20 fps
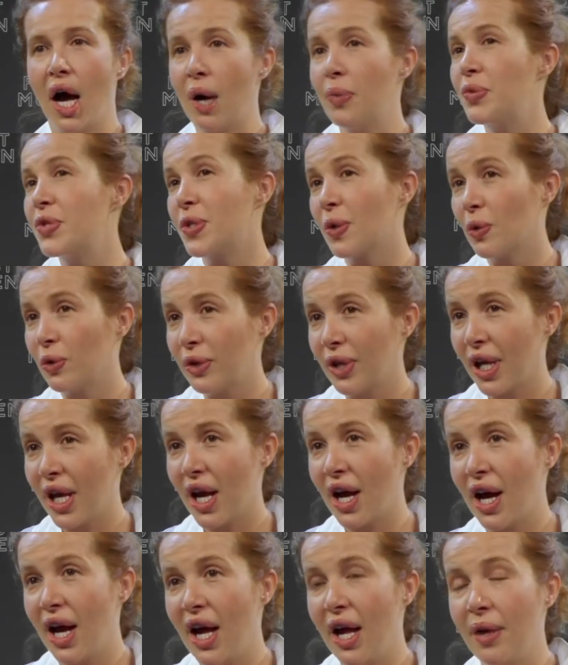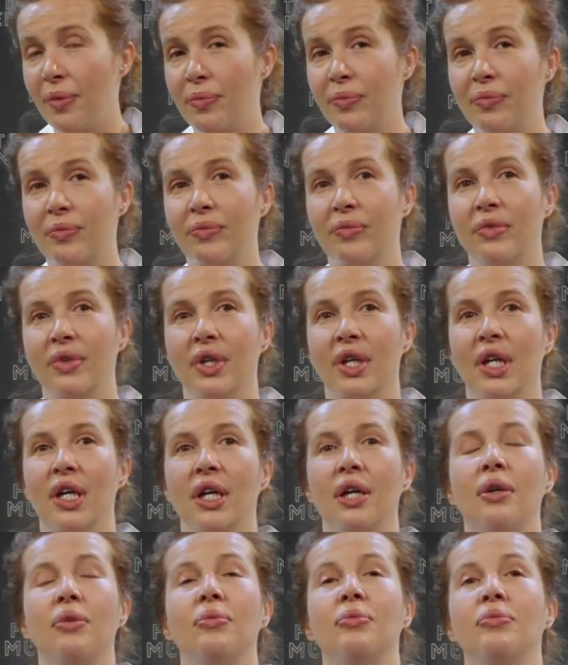Absolutely, I'm
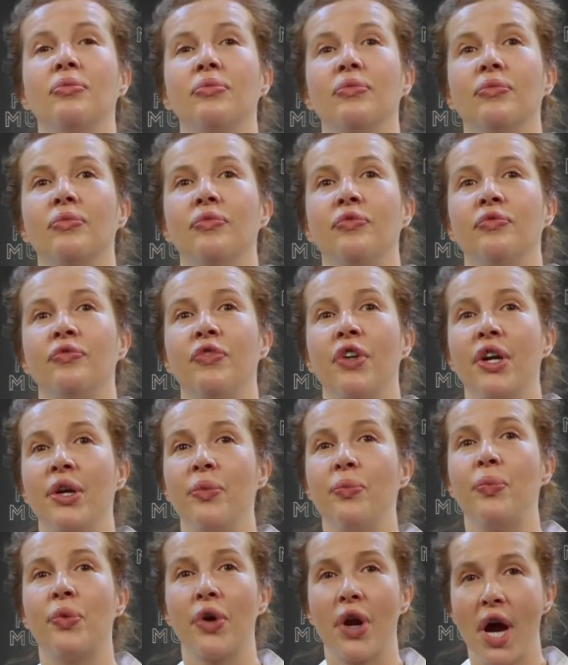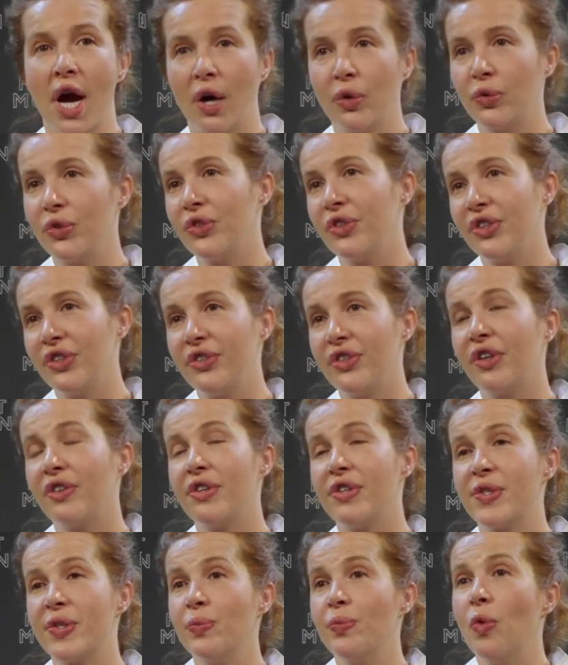very proud that there
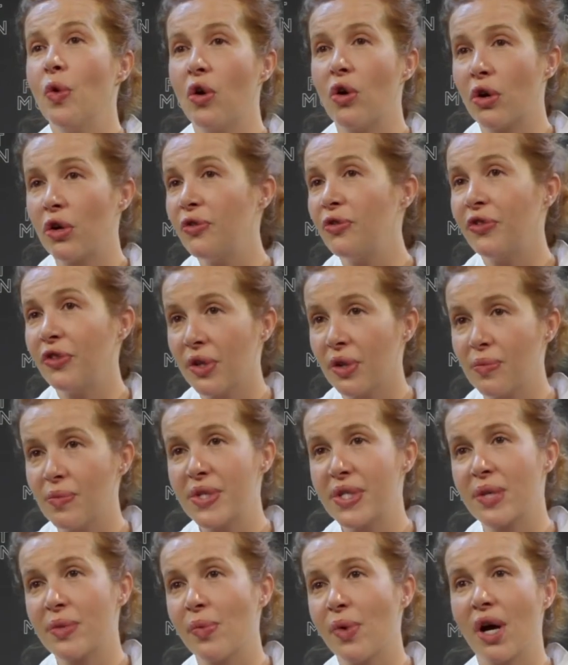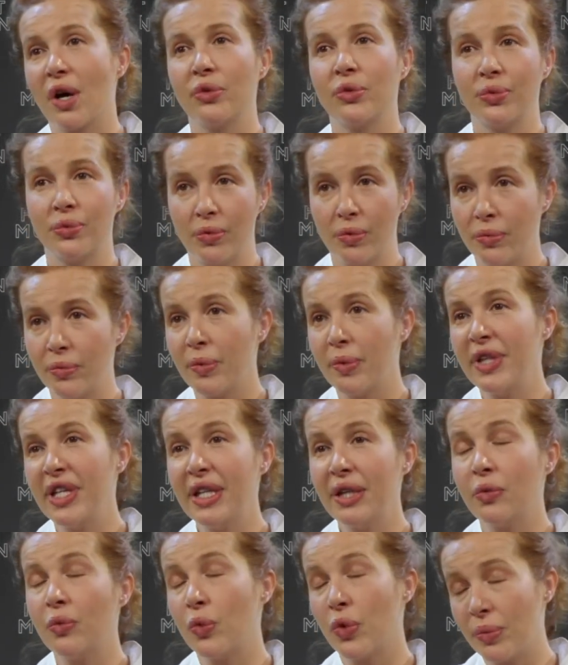is more films about
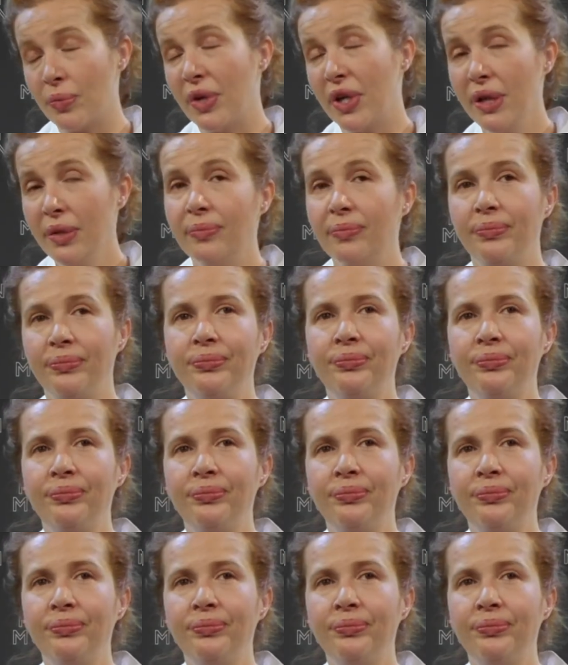women,